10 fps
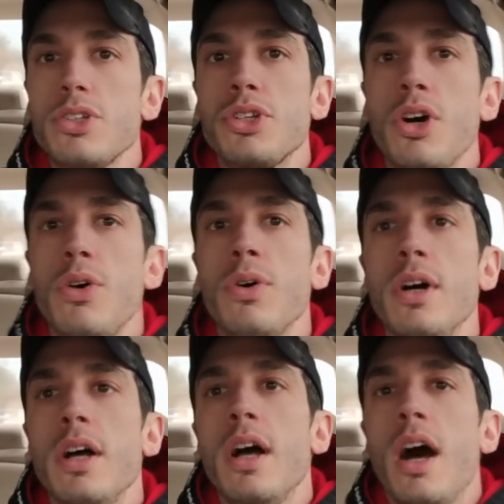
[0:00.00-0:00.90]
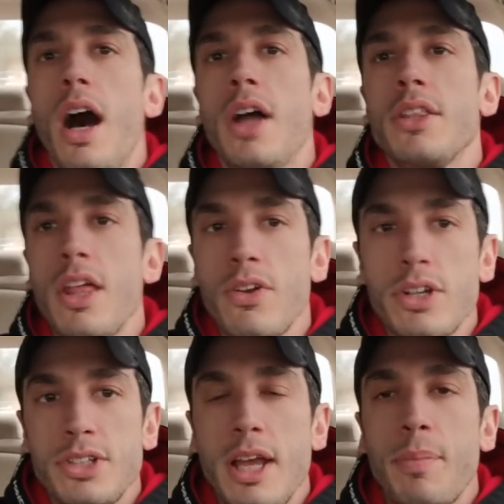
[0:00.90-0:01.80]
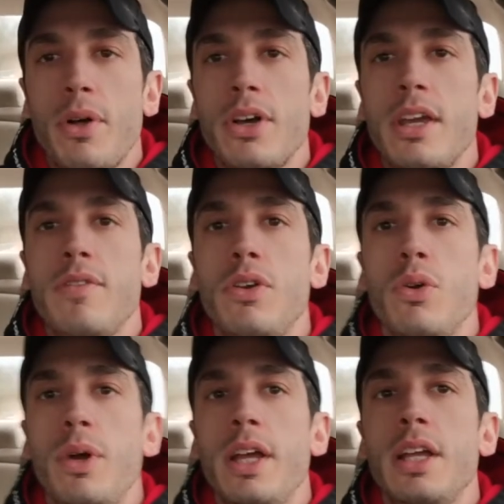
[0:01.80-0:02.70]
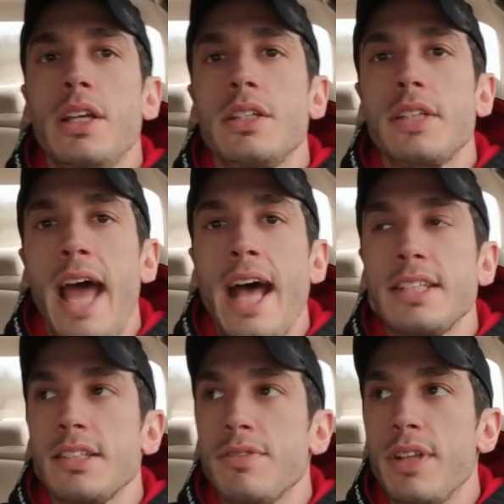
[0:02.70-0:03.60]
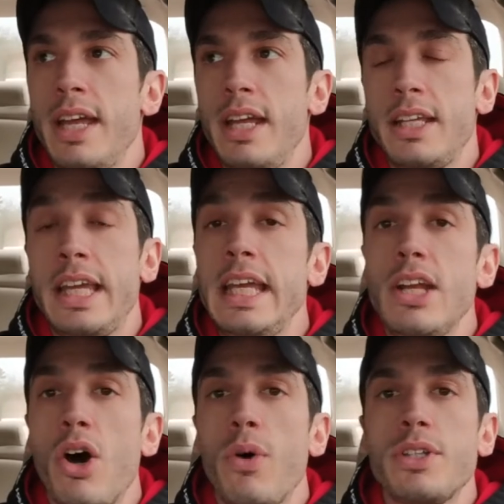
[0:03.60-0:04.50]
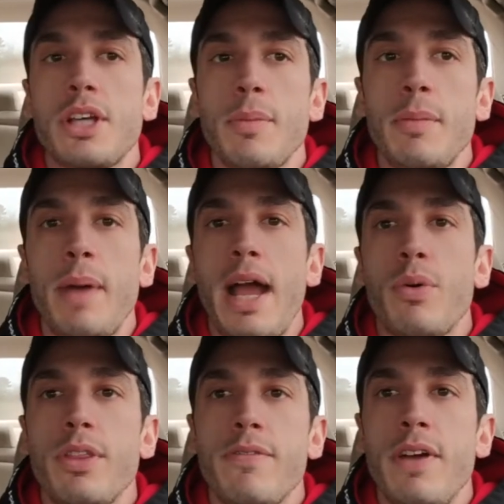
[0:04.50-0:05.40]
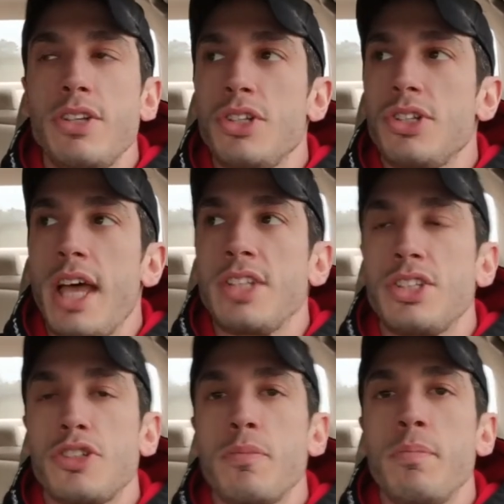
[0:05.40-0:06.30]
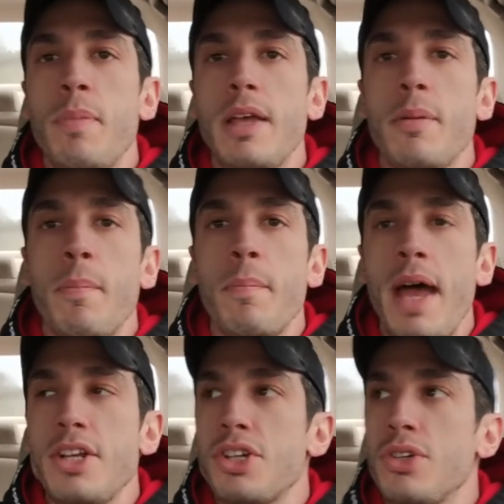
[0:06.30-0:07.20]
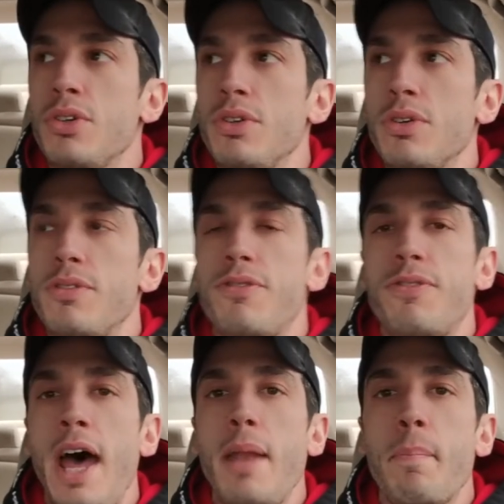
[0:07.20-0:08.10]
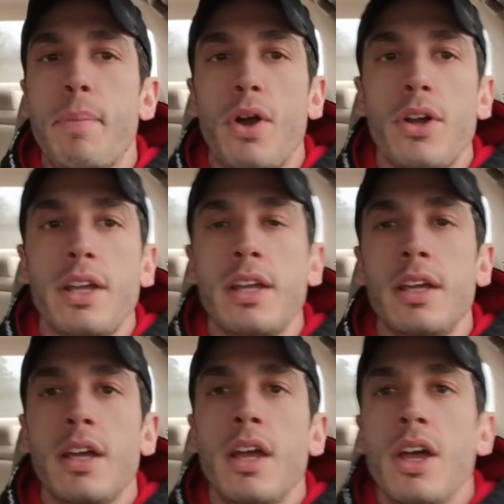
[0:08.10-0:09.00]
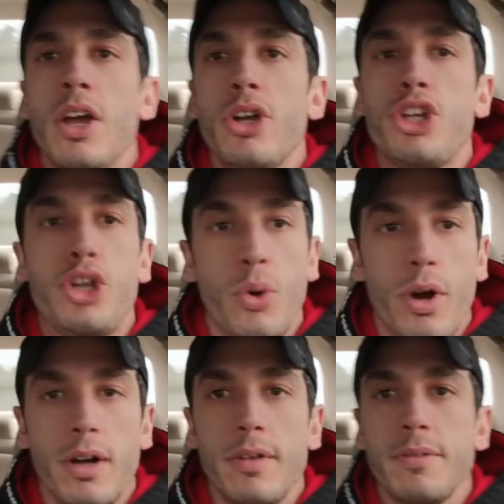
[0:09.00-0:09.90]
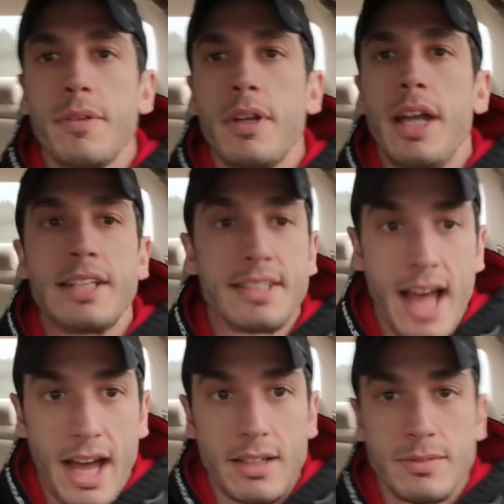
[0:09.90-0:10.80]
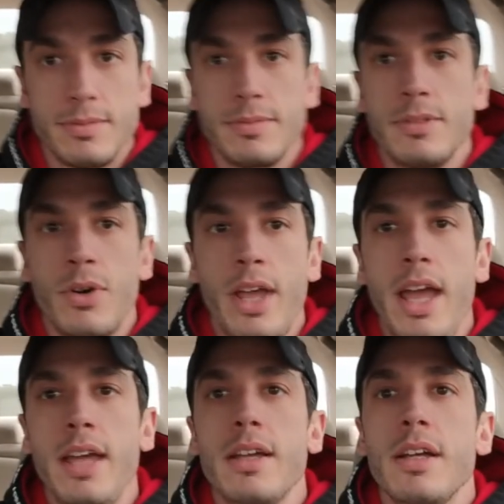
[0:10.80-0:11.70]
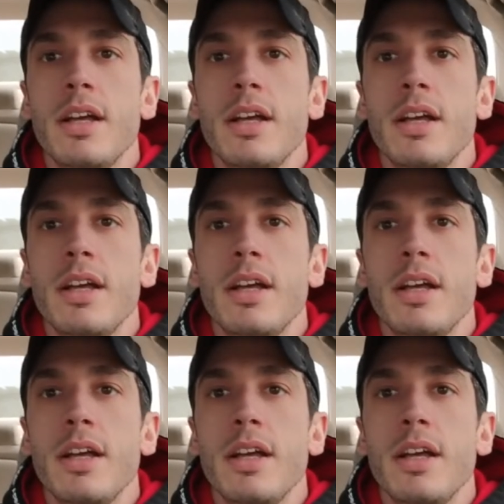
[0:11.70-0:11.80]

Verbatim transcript: So, another example I'll give you is as of late, keto is coming back with a vengeance as this ma magical fat burning cure. It's not. Okay?